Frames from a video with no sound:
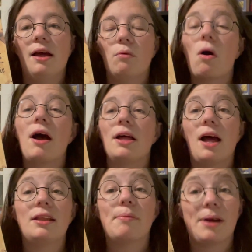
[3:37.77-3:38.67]
well,
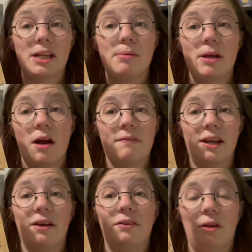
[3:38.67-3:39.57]
I did my TBR
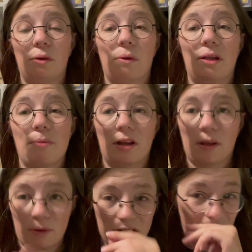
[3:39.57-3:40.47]
video, and this is one of the books that
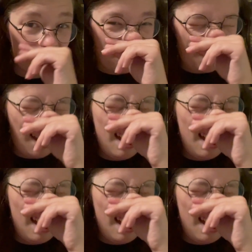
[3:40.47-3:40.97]
was chosen.